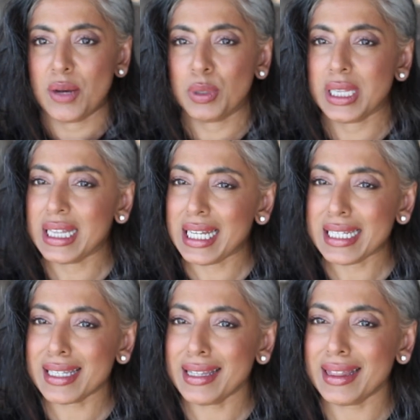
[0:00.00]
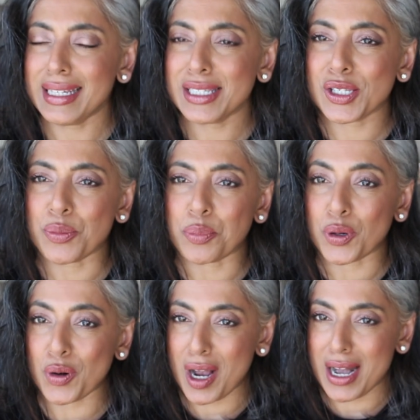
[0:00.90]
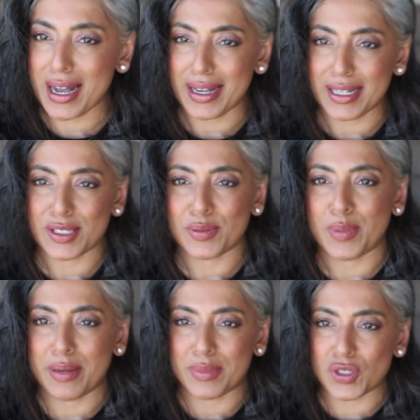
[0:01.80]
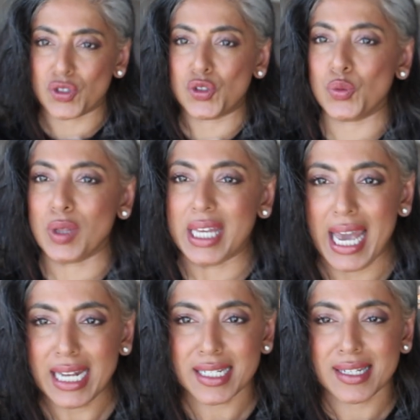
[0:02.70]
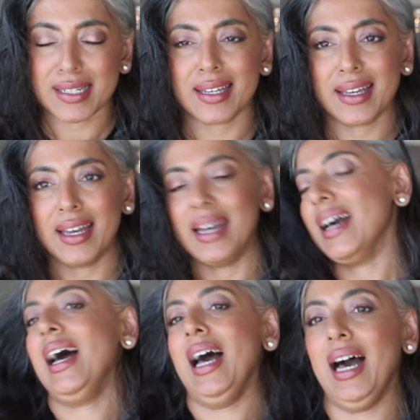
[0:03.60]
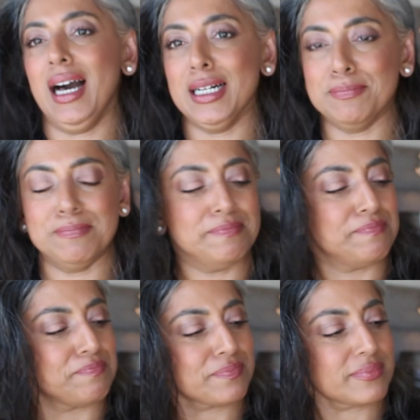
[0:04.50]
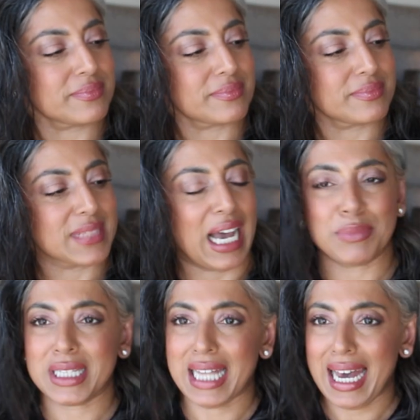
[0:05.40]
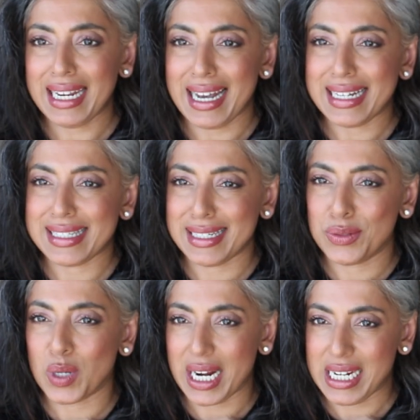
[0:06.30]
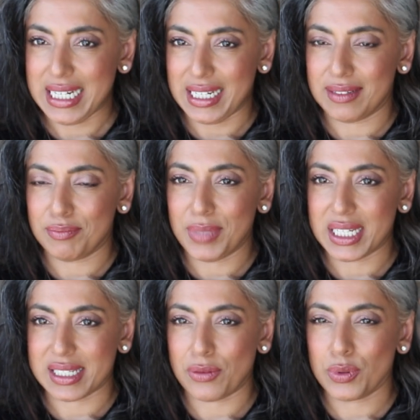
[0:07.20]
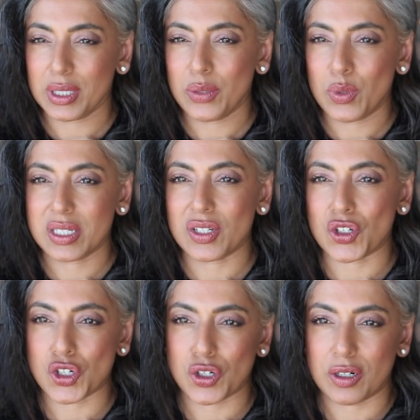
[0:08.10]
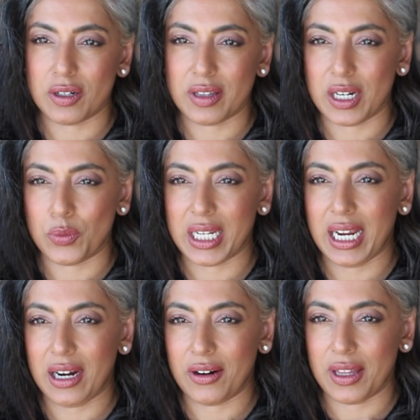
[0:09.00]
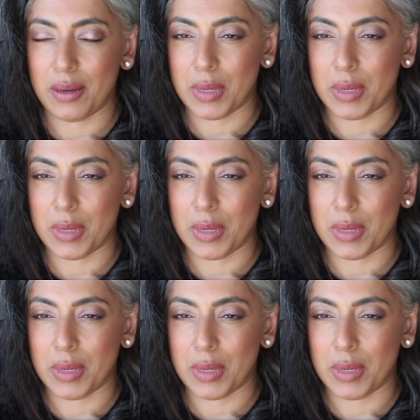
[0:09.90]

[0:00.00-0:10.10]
pleasantly surprised by Miss Juliette. I'm glad I did what I did because I really wasn't sure that it would carry the